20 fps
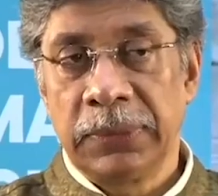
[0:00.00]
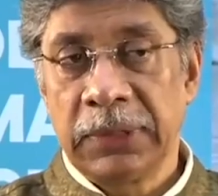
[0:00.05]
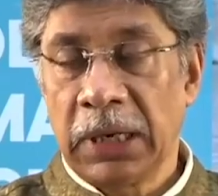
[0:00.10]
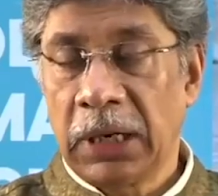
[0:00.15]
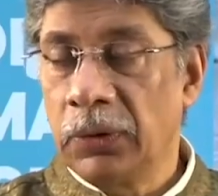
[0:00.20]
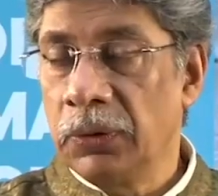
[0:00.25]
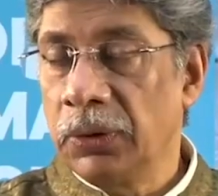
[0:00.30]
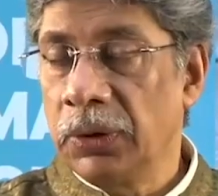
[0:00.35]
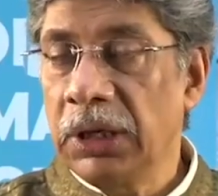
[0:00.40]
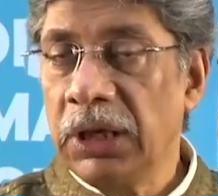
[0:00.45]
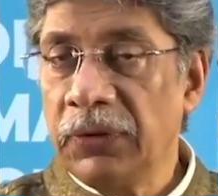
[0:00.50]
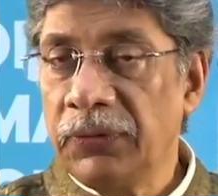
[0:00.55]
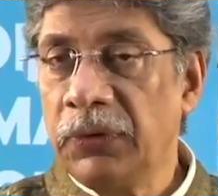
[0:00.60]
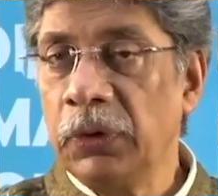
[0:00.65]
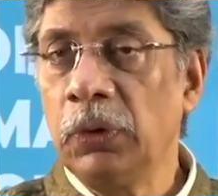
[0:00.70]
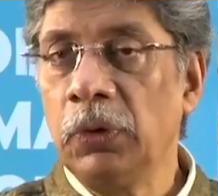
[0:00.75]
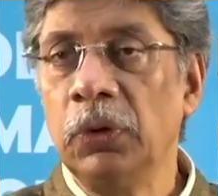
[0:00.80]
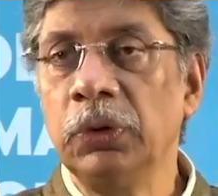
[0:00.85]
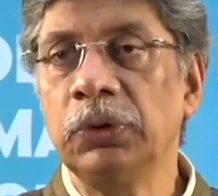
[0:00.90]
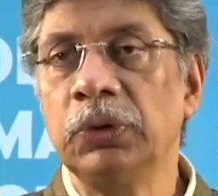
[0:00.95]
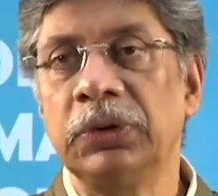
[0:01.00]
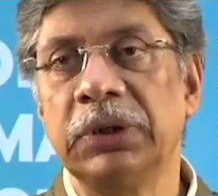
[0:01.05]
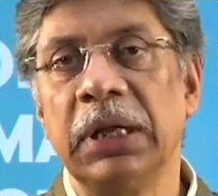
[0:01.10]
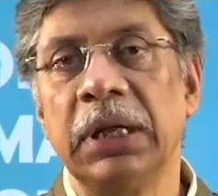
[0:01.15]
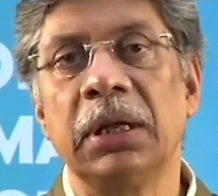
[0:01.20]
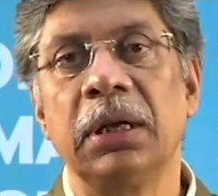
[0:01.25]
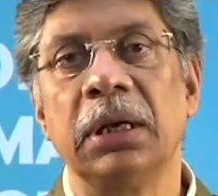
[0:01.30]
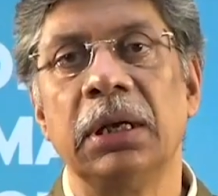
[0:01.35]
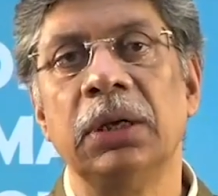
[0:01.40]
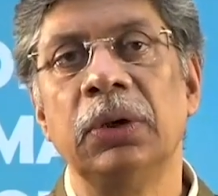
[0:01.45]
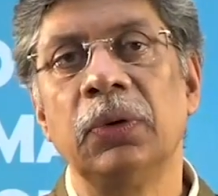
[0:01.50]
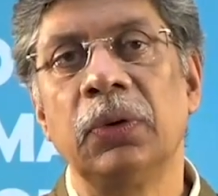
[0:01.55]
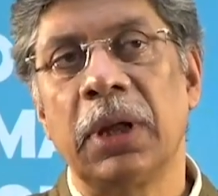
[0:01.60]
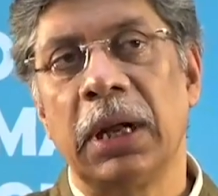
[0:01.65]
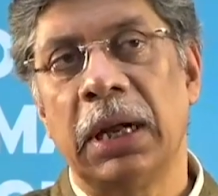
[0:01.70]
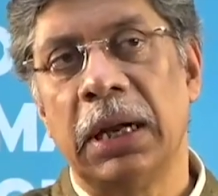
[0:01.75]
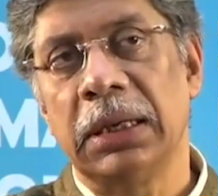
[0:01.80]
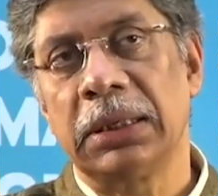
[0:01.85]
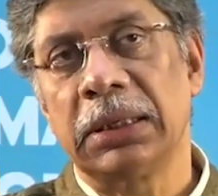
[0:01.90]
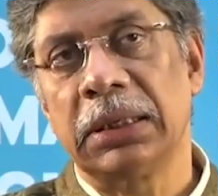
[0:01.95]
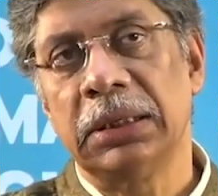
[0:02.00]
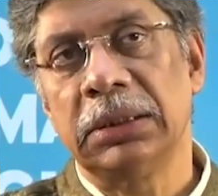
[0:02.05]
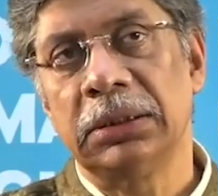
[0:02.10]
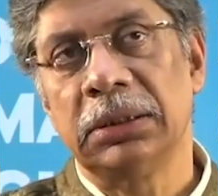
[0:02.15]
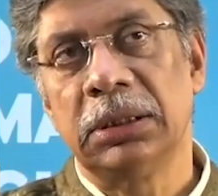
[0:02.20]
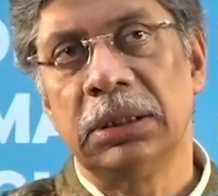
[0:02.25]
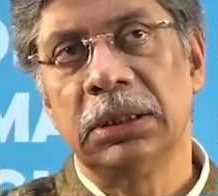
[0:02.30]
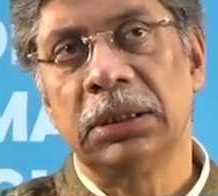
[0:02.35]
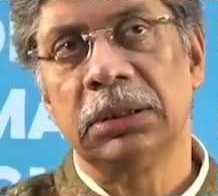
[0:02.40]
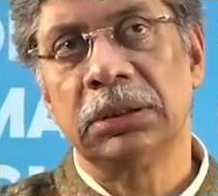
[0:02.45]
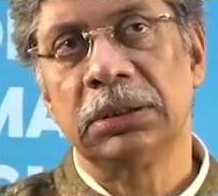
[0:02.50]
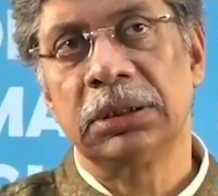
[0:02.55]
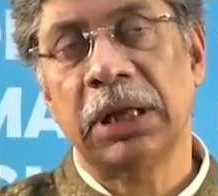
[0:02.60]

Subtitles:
Now, if you're going to take a look at the